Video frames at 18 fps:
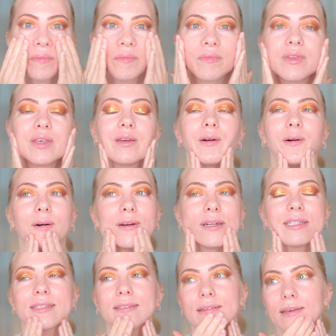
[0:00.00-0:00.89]
Your
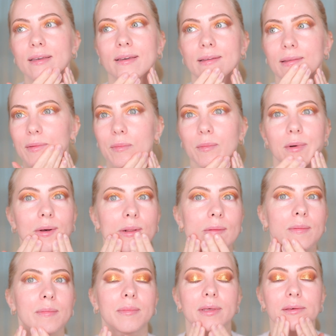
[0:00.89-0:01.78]
skin
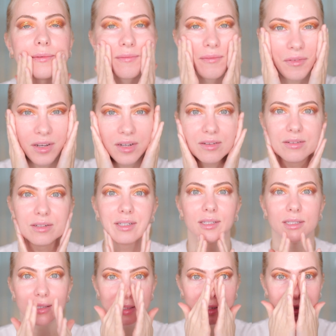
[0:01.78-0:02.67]
will be very
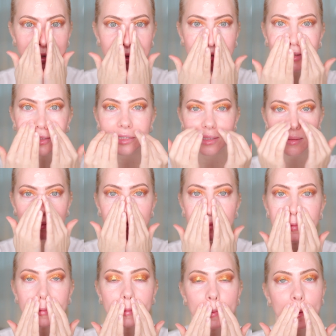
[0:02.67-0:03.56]
silky
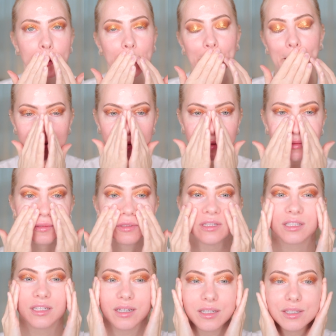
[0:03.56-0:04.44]
smooth to the
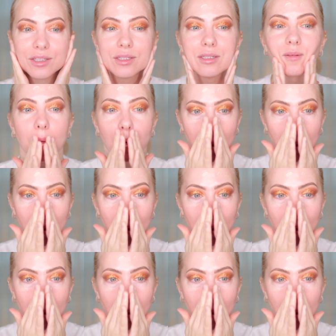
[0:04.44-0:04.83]
touch.